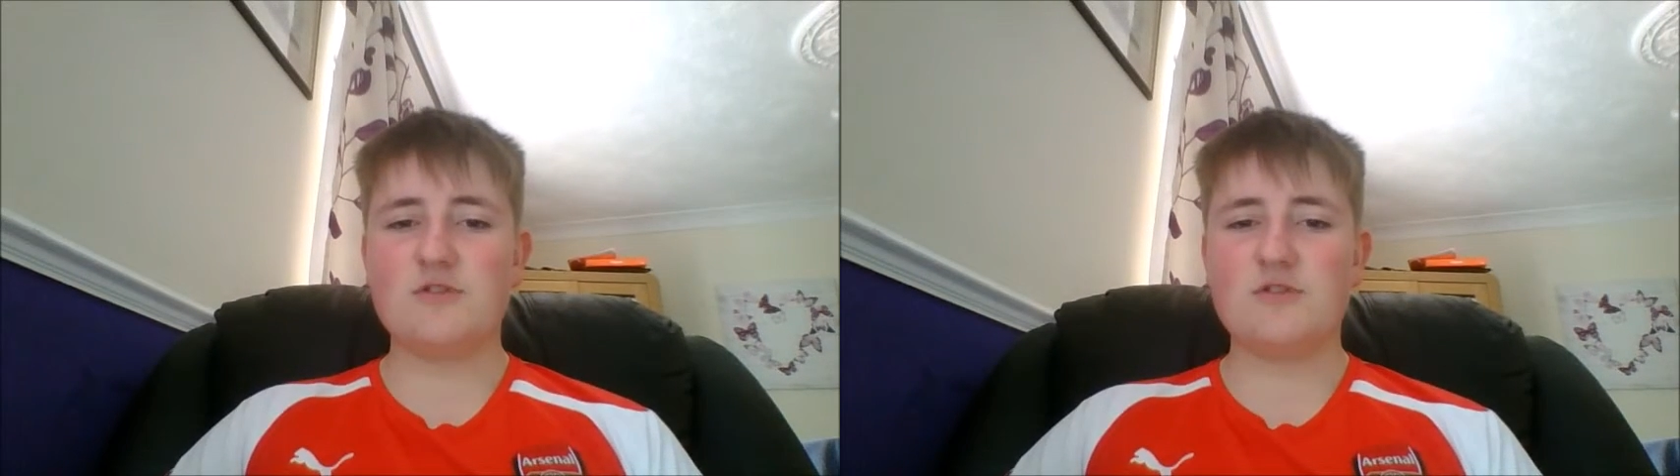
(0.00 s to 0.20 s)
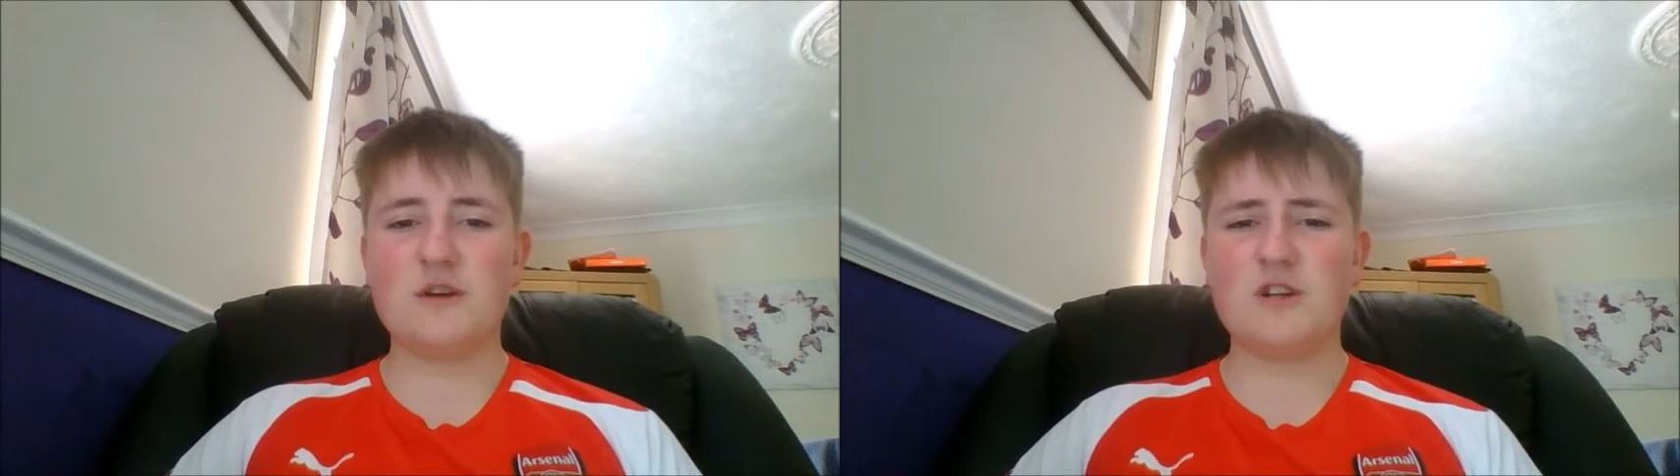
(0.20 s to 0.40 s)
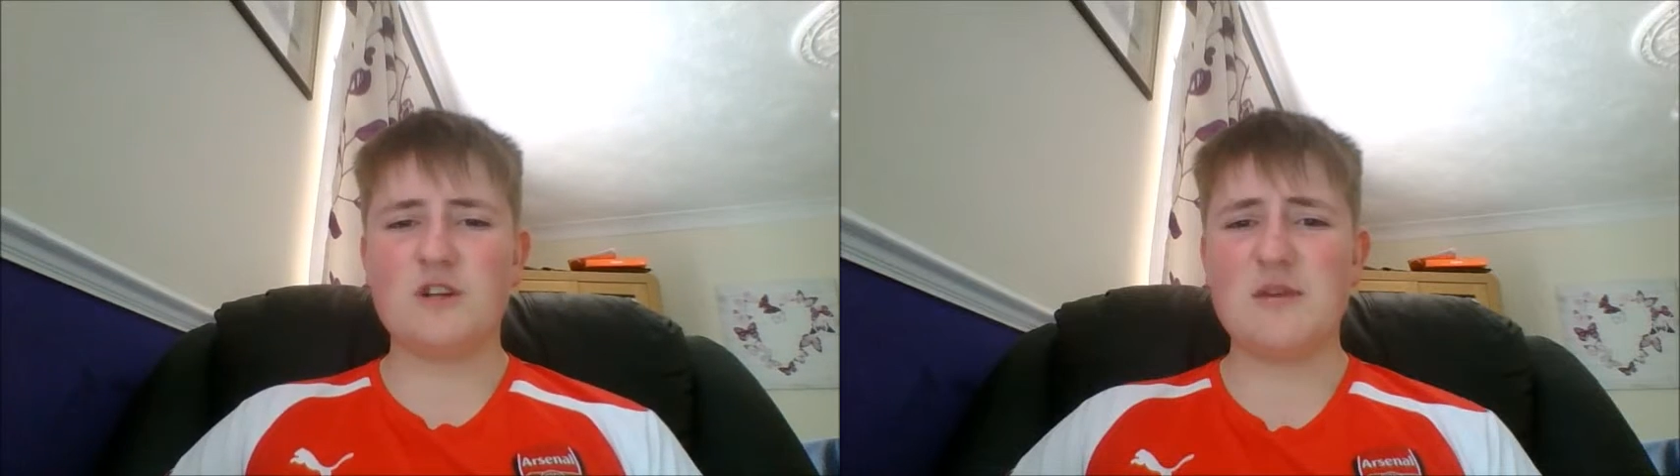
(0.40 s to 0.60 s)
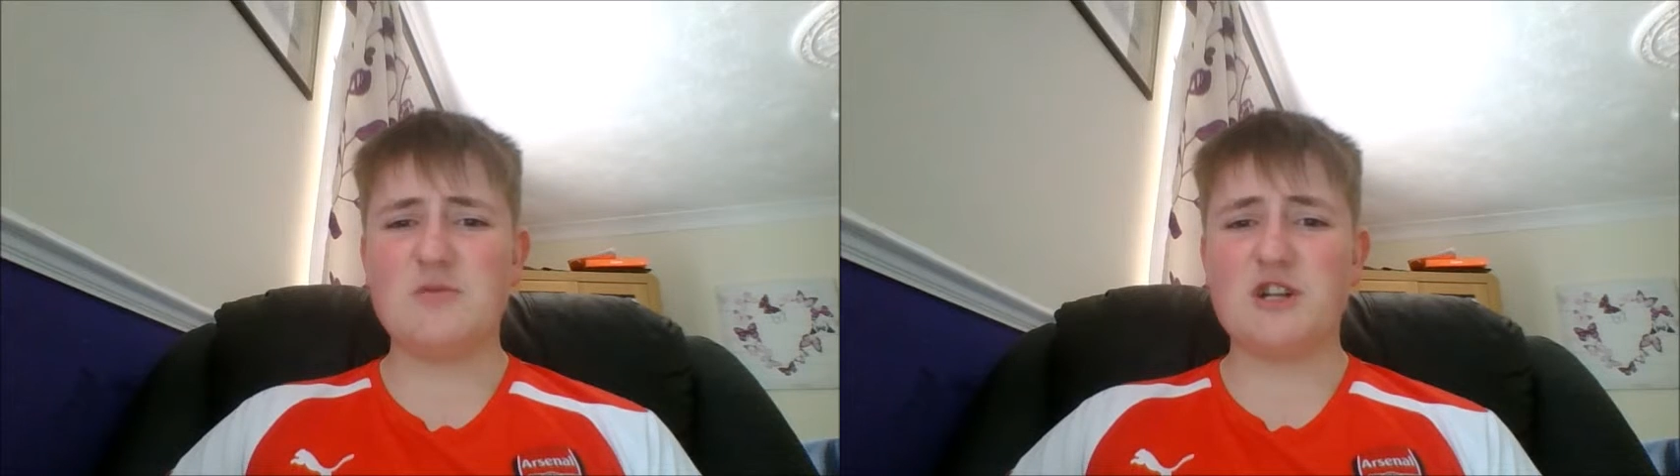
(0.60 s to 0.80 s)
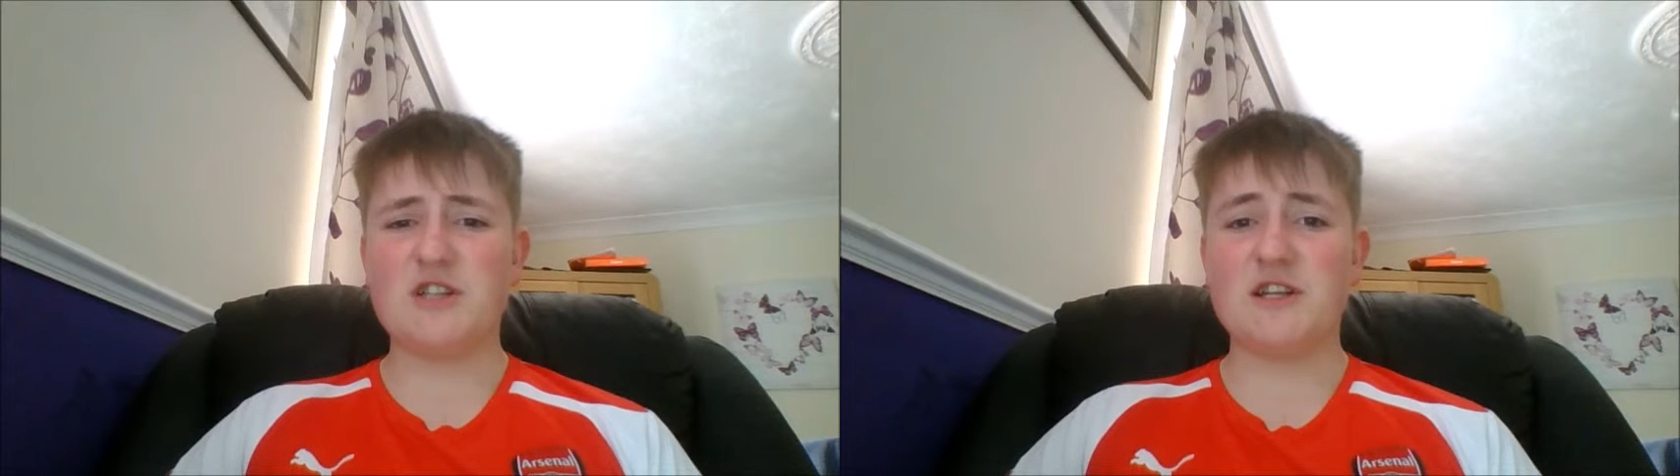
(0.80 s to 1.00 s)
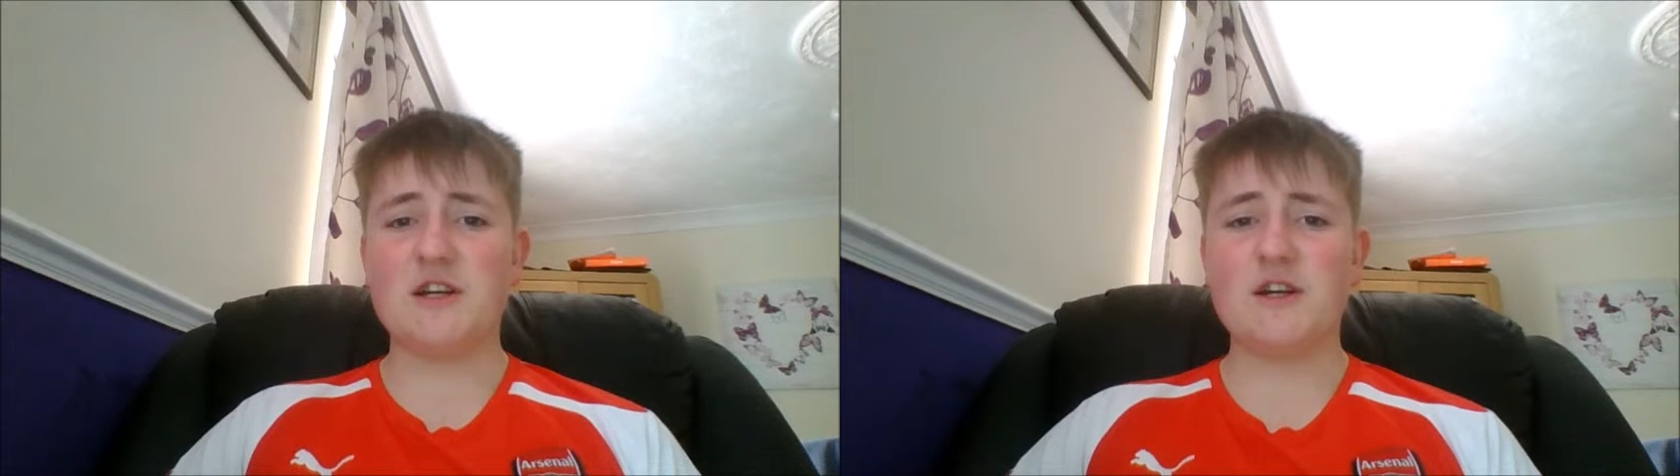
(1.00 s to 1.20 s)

really want to keep Szczesny.